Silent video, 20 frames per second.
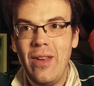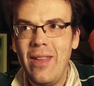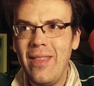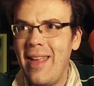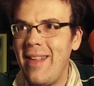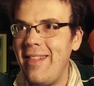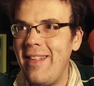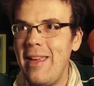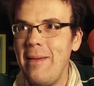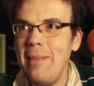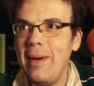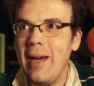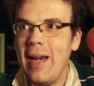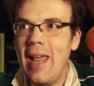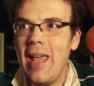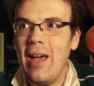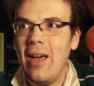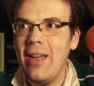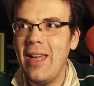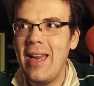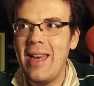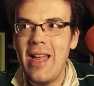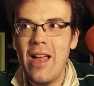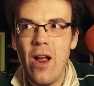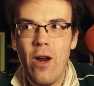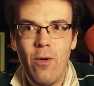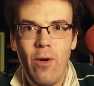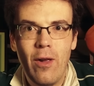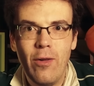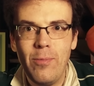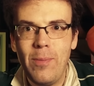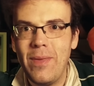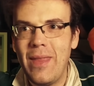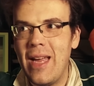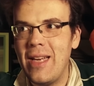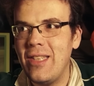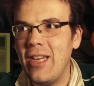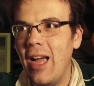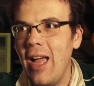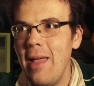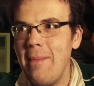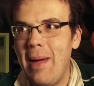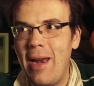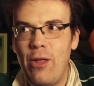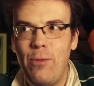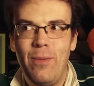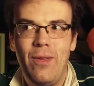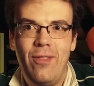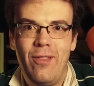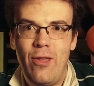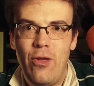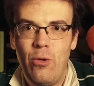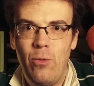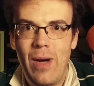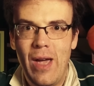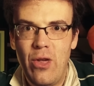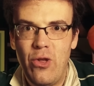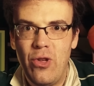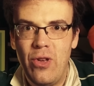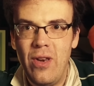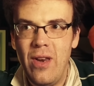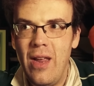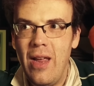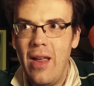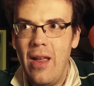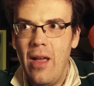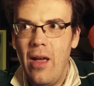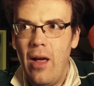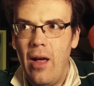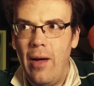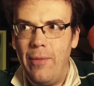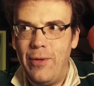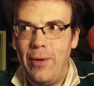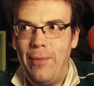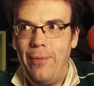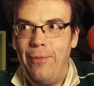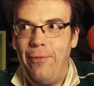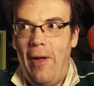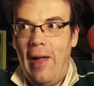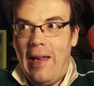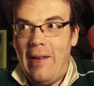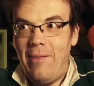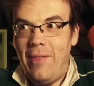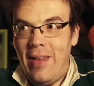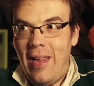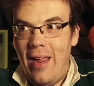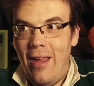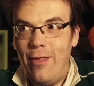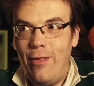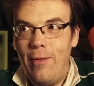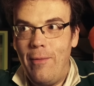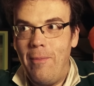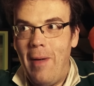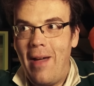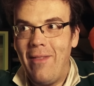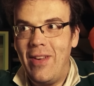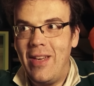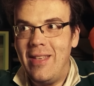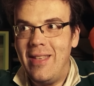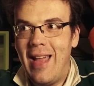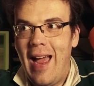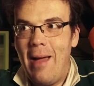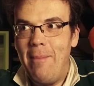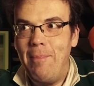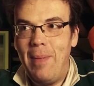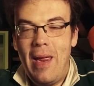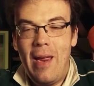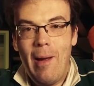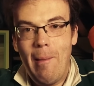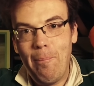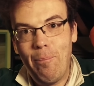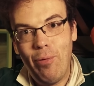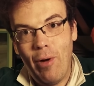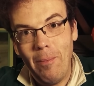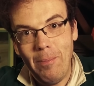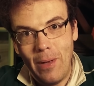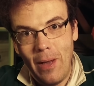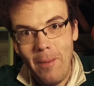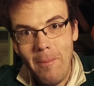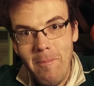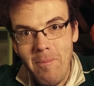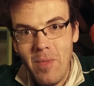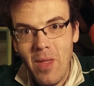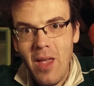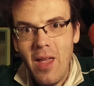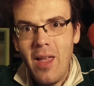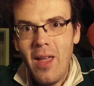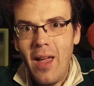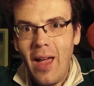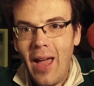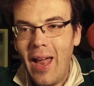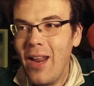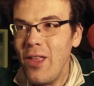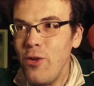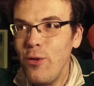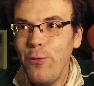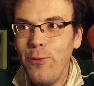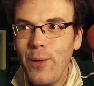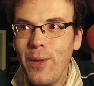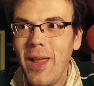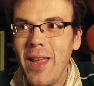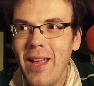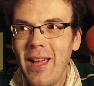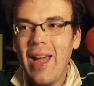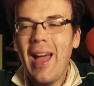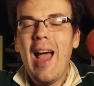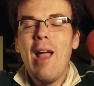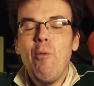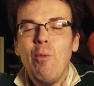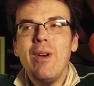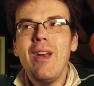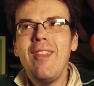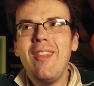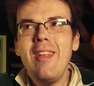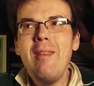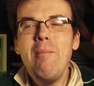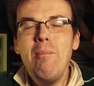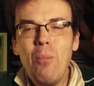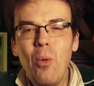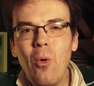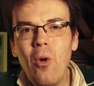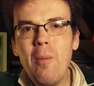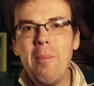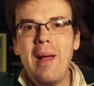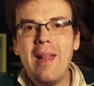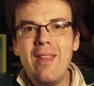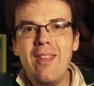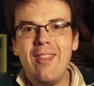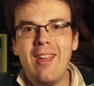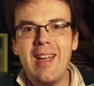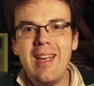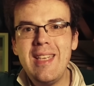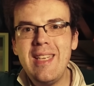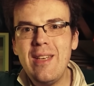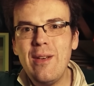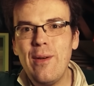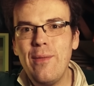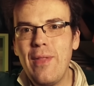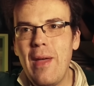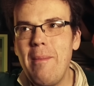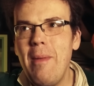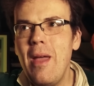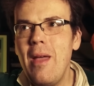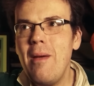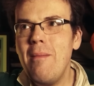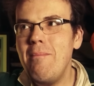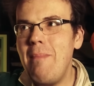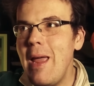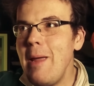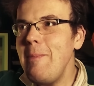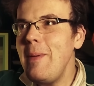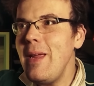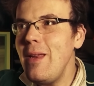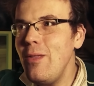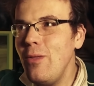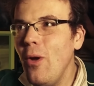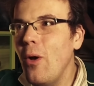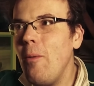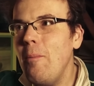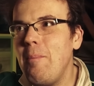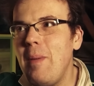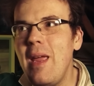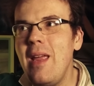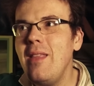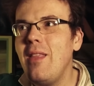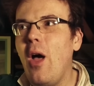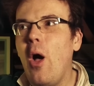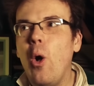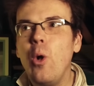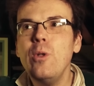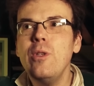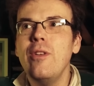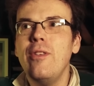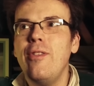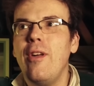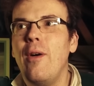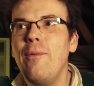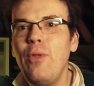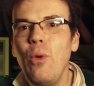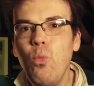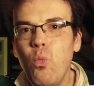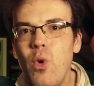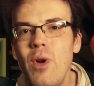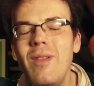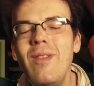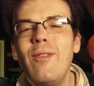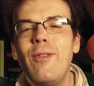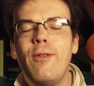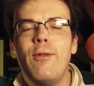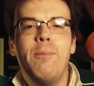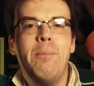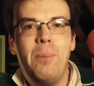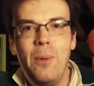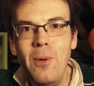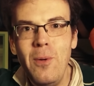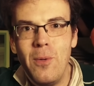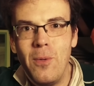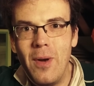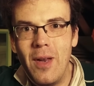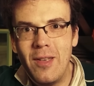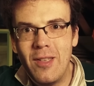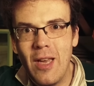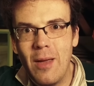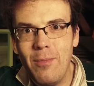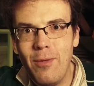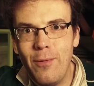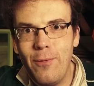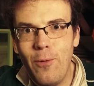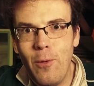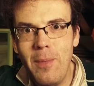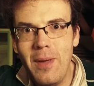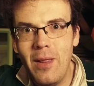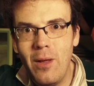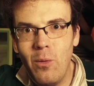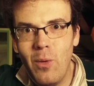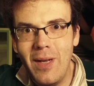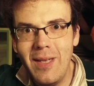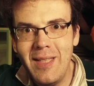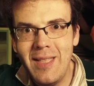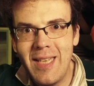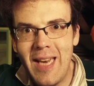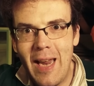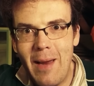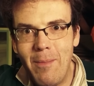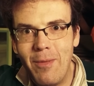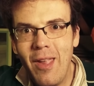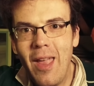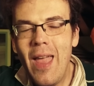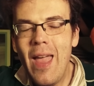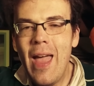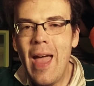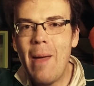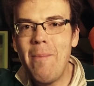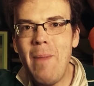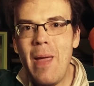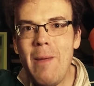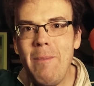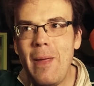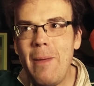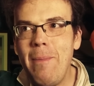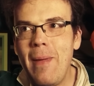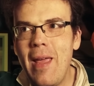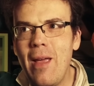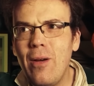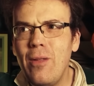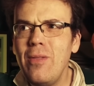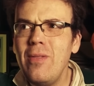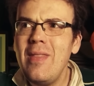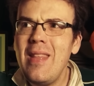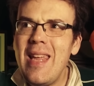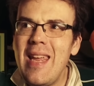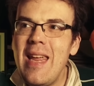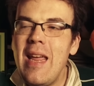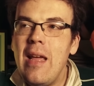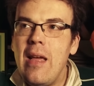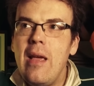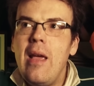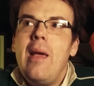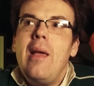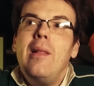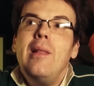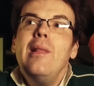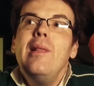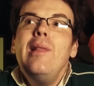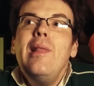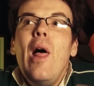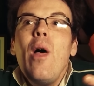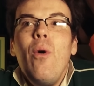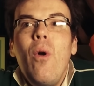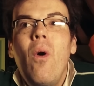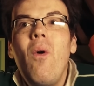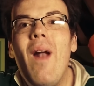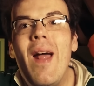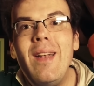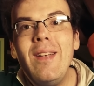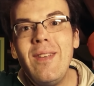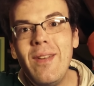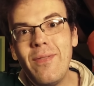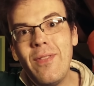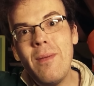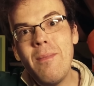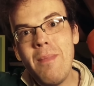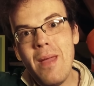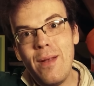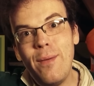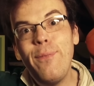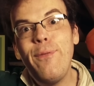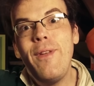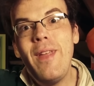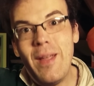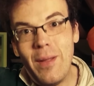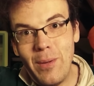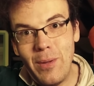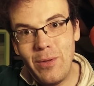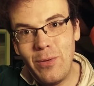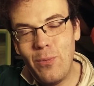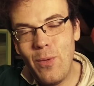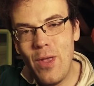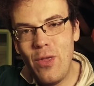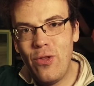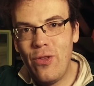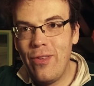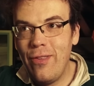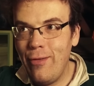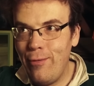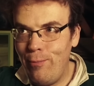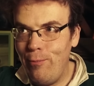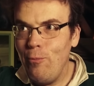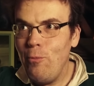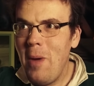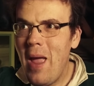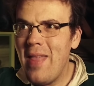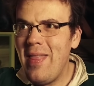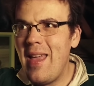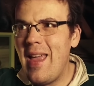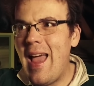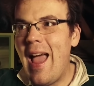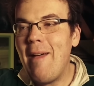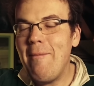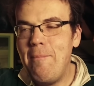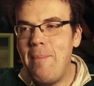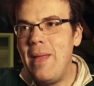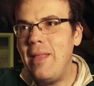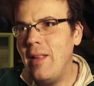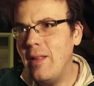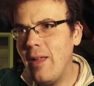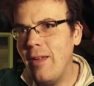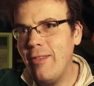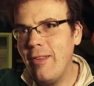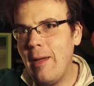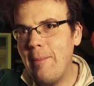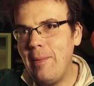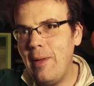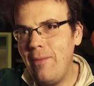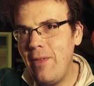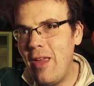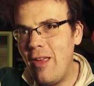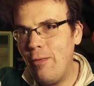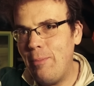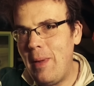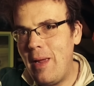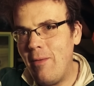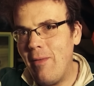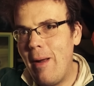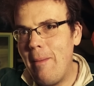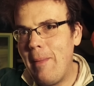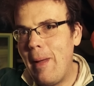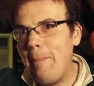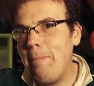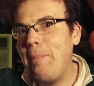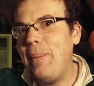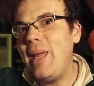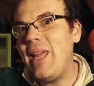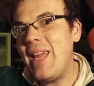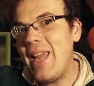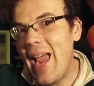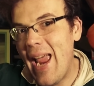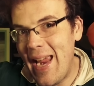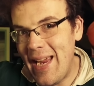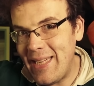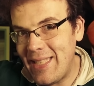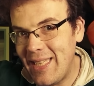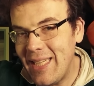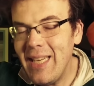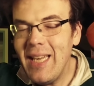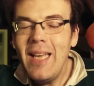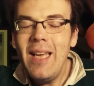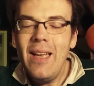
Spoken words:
They seemingly are getting a grasp of their tyre management situation after 5 years of having that being a problem. And I just feel like I want to see more about this idea of them maybe not being the holders of the wooden spoon in terms of Formula One teams, and maybe being on the lower end of the midfield, which is where they have been the last couple of years, being around about P8.